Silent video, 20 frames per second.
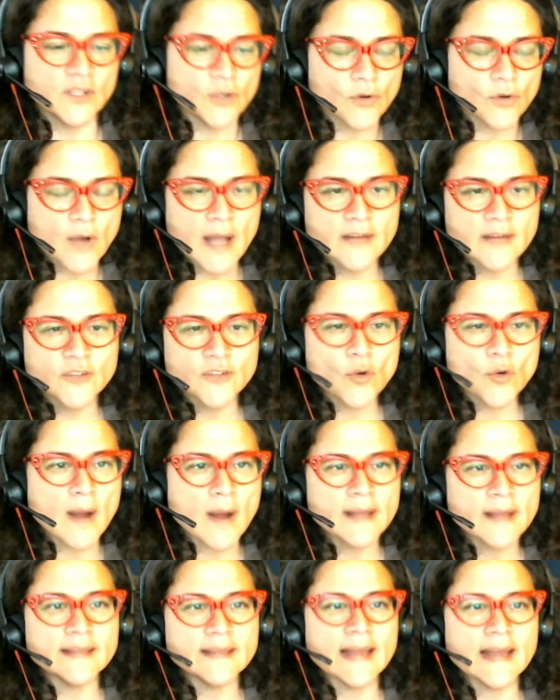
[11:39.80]
know, kind of
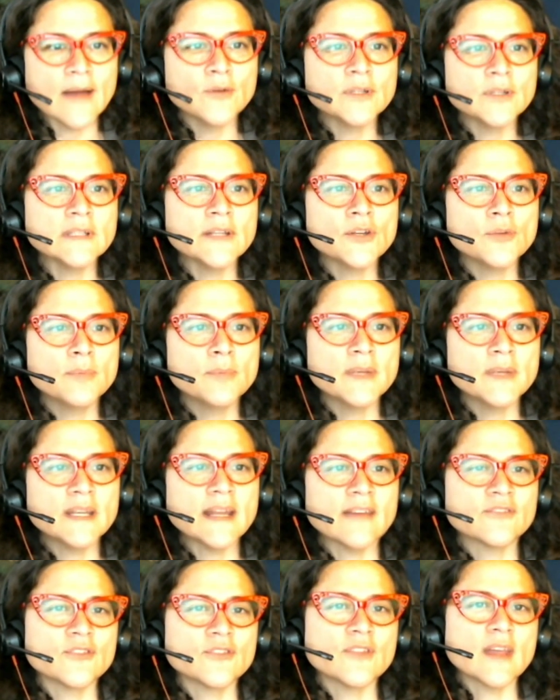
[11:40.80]
quiet down a little bit
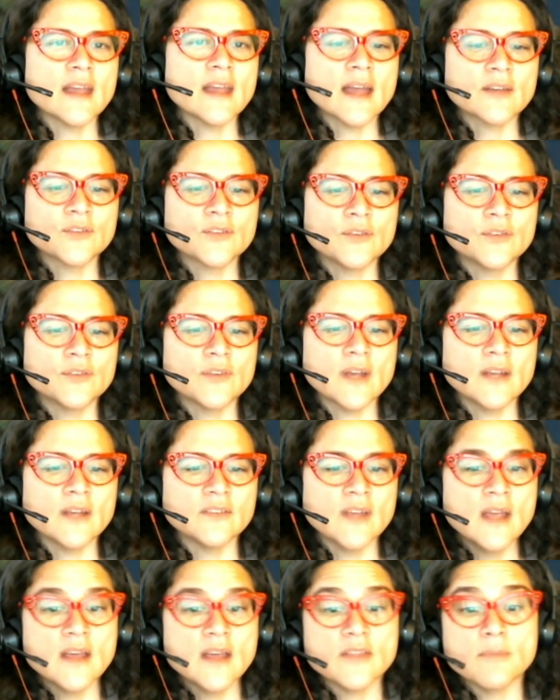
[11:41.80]
after they exercise.
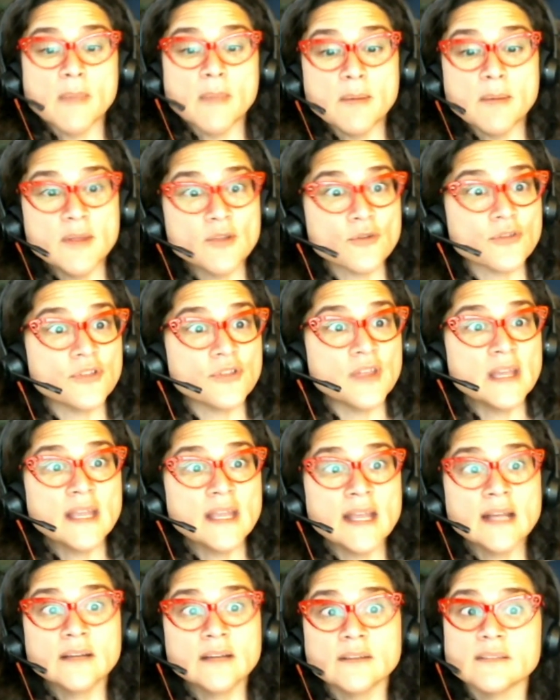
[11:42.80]
Mm-hmm. Maybe their
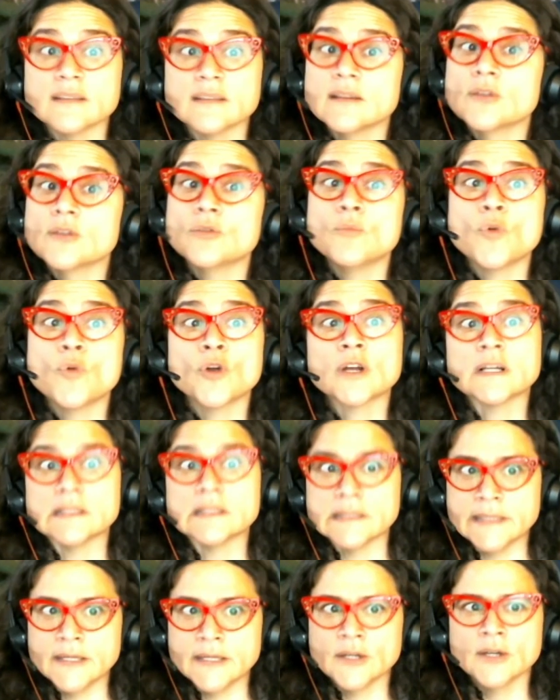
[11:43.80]
thinking is a little more
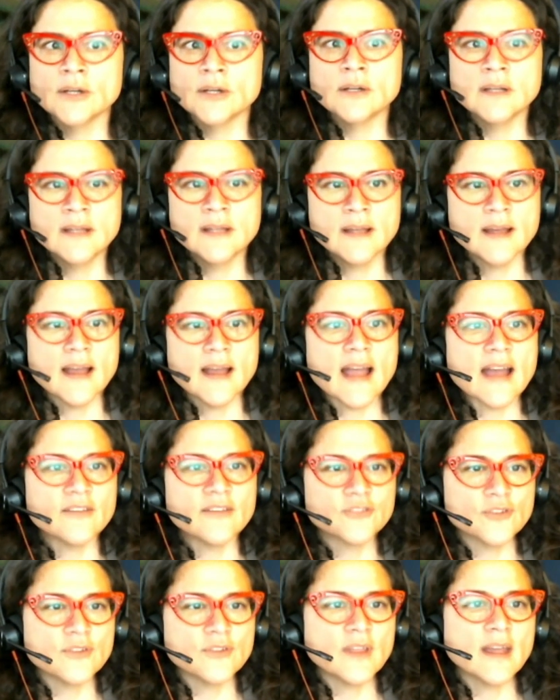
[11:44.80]
clear mm-hmm.
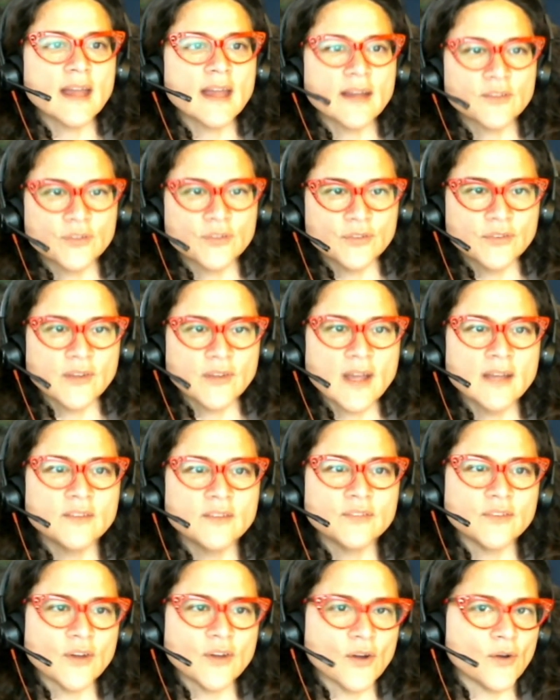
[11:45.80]
after they exercise.
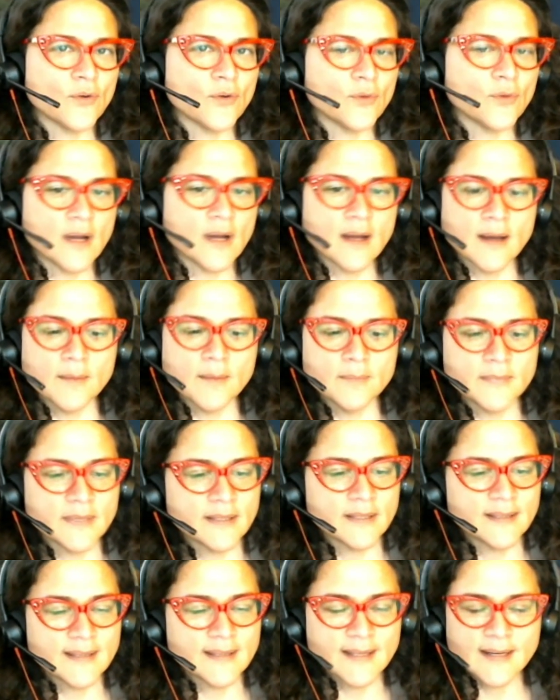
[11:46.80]
So
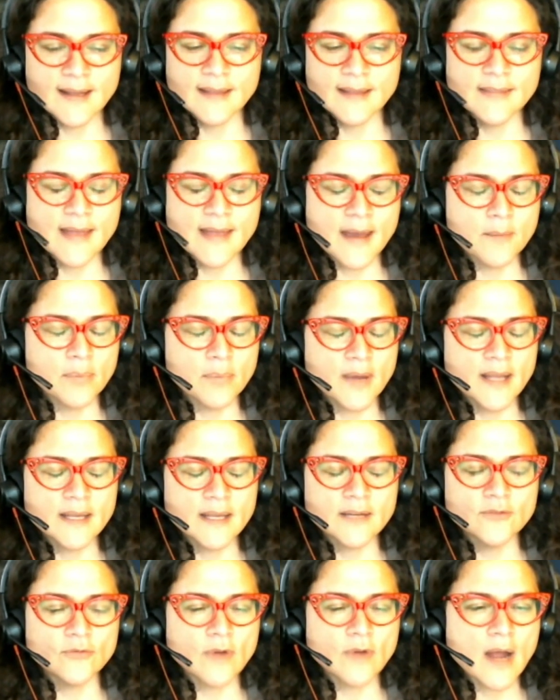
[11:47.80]
get on that bike
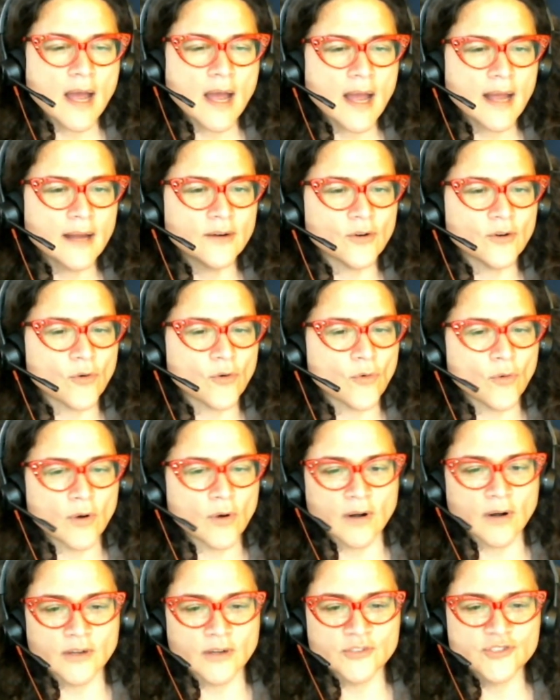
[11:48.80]
and ride
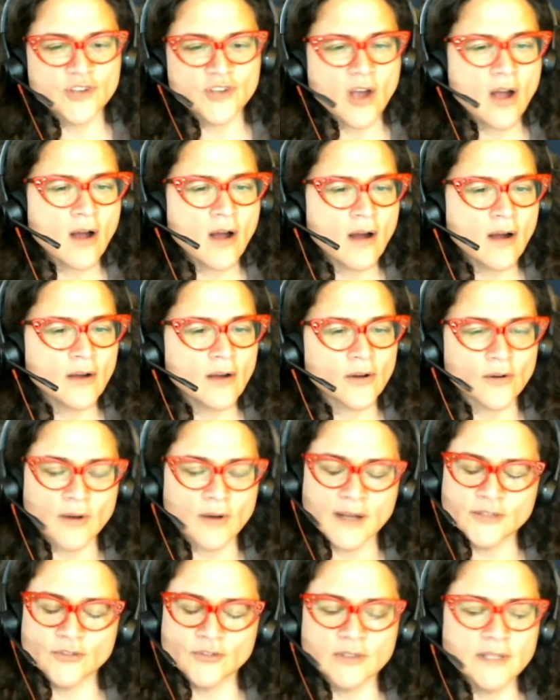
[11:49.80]
or jog or
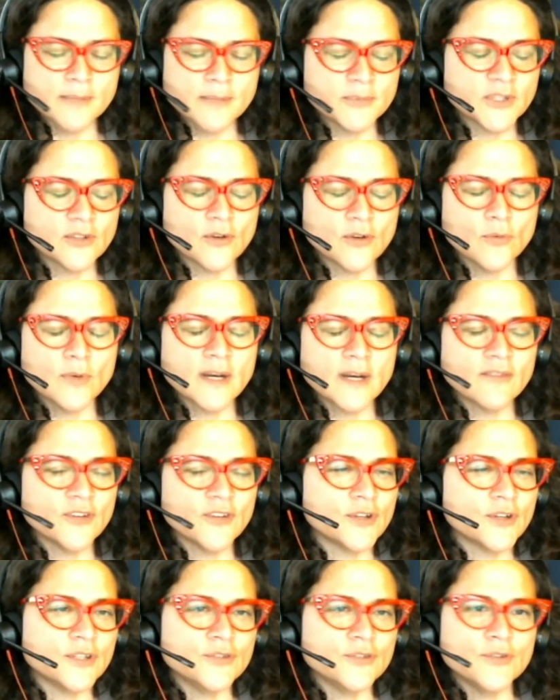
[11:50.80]
on your elliptical, whatever
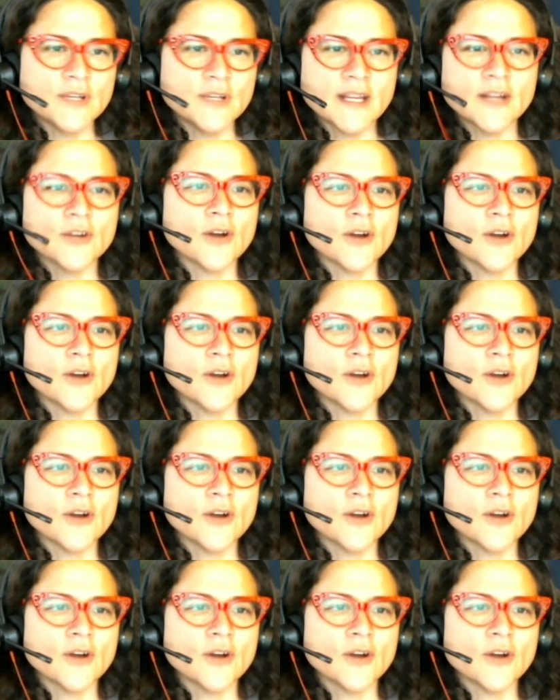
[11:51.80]
you can do to get your